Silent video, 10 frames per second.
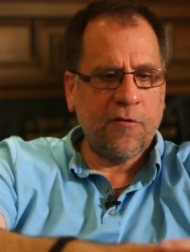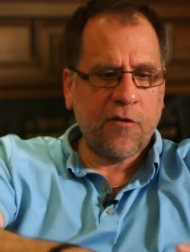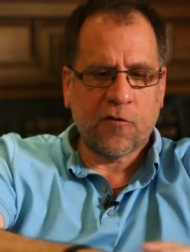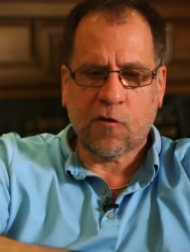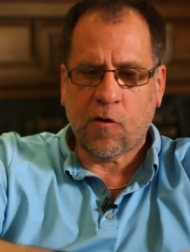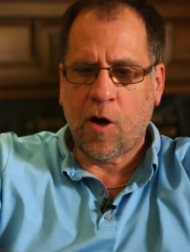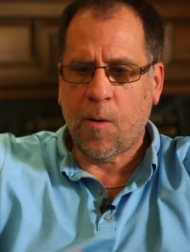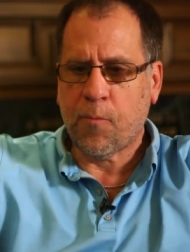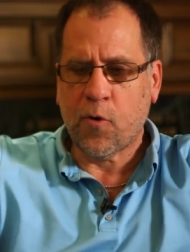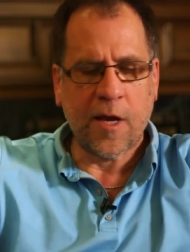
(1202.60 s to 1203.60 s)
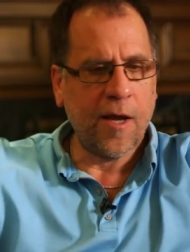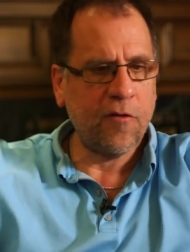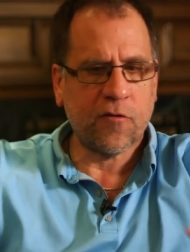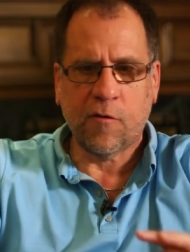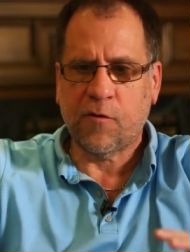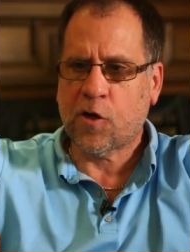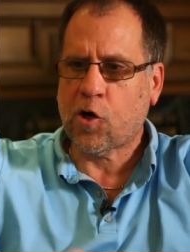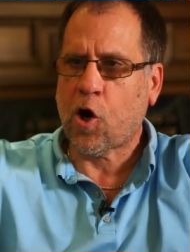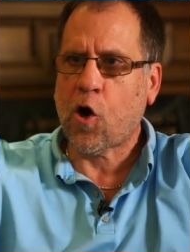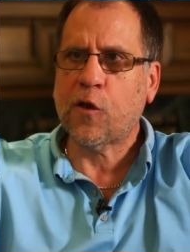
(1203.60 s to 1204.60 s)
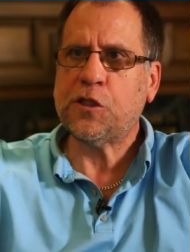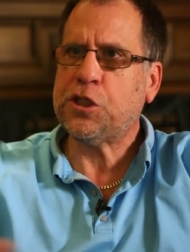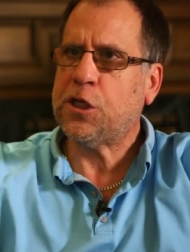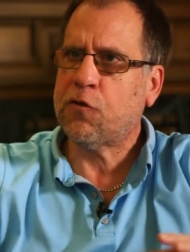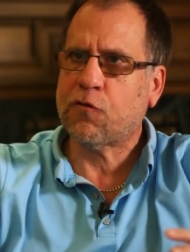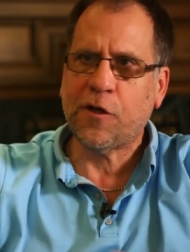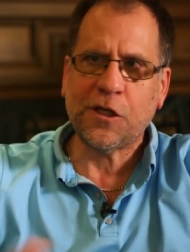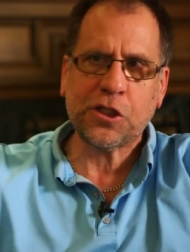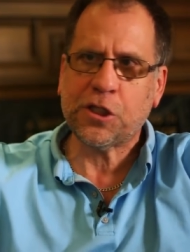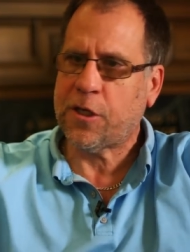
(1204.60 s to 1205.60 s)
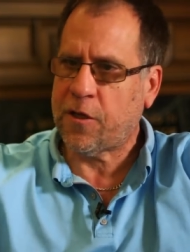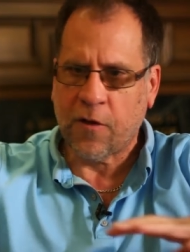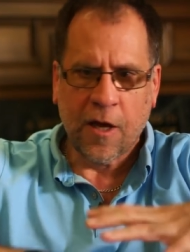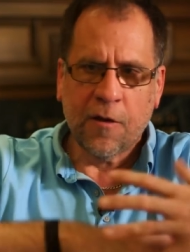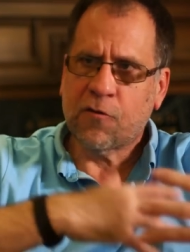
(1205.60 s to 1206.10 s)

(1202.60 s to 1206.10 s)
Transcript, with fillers: gives this comprehensive ecology and tradition and